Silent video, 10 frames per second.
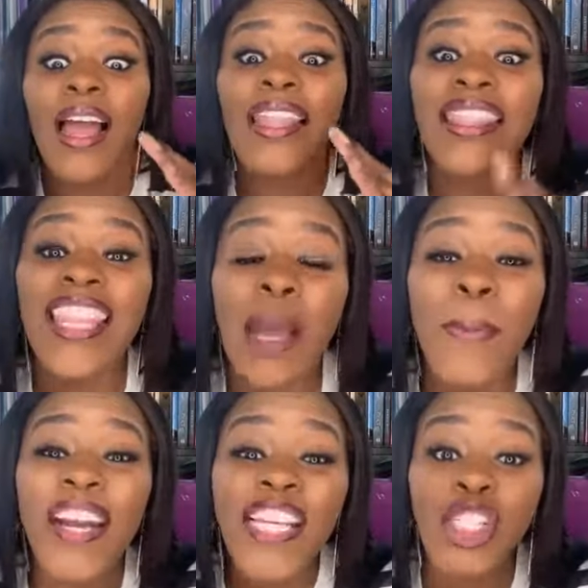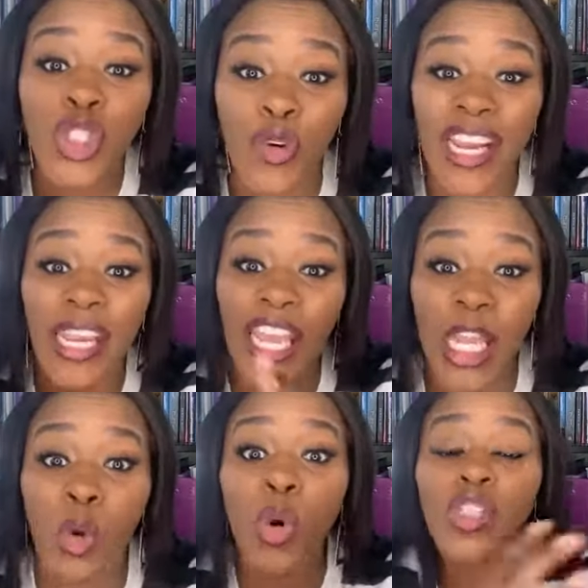Liberty Street
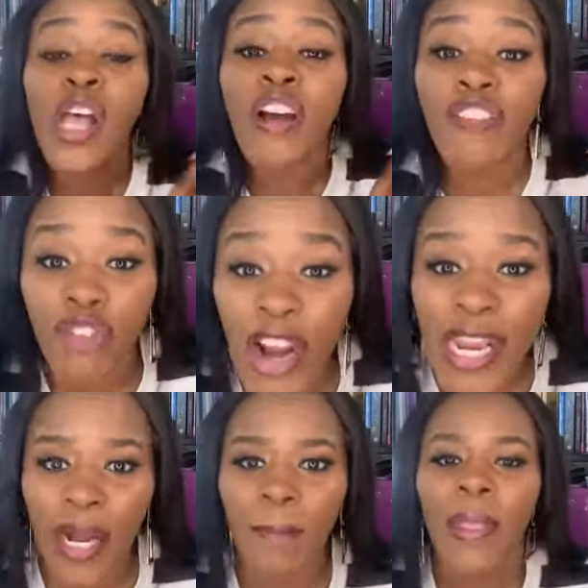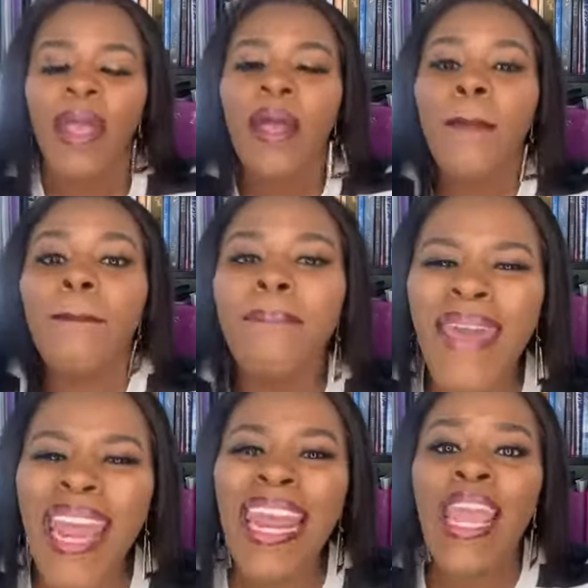equals freedom.
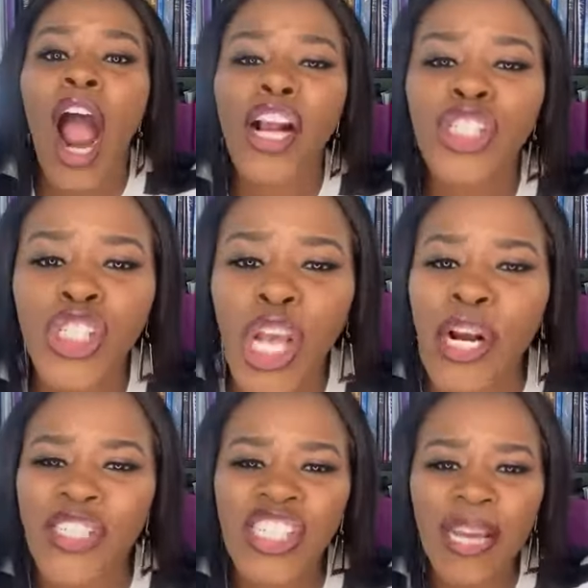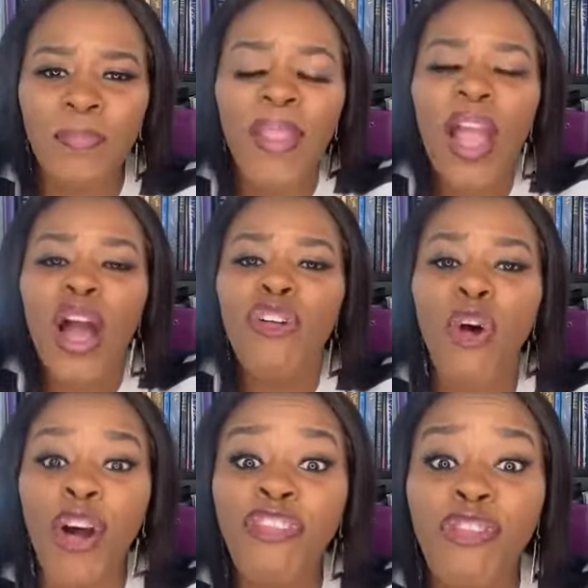Many are searching
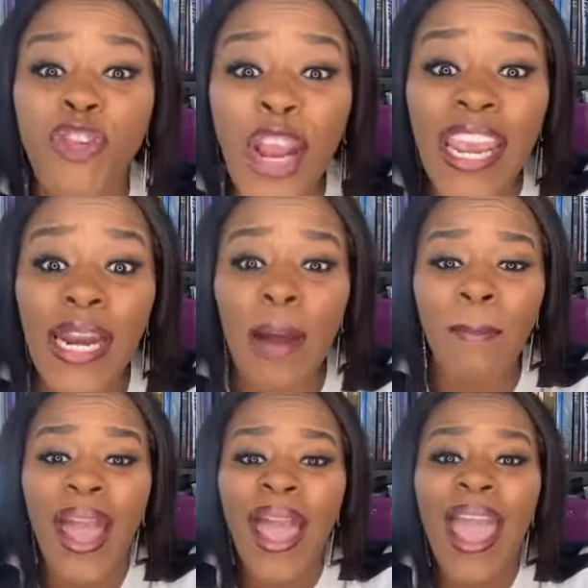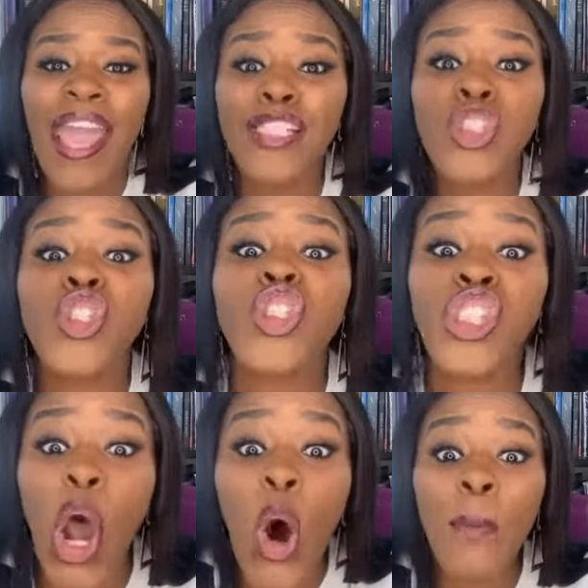for freedom in
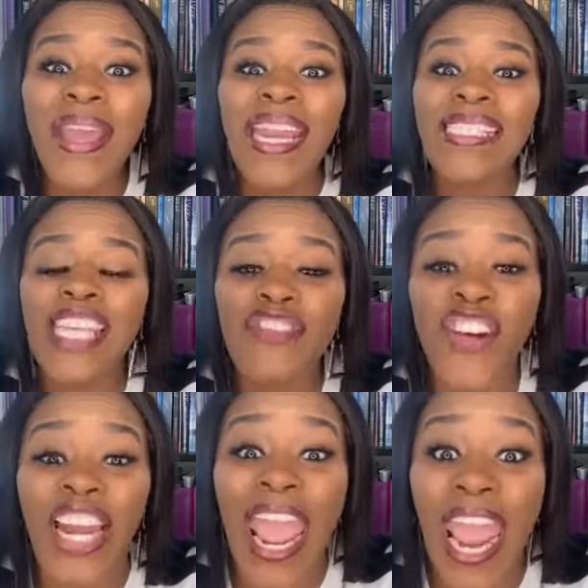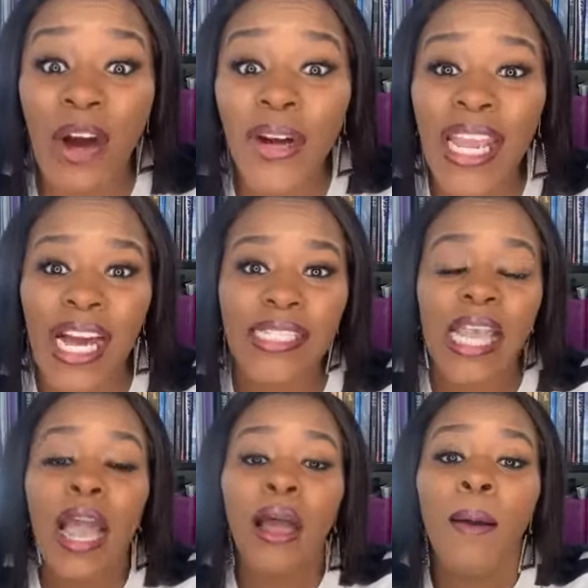so many different areas
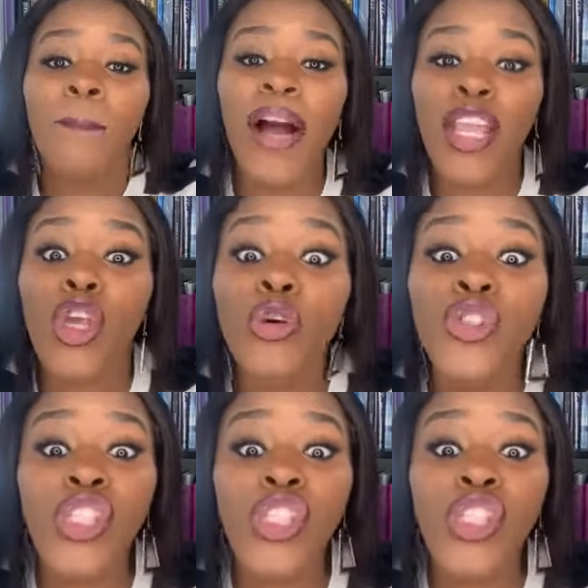but you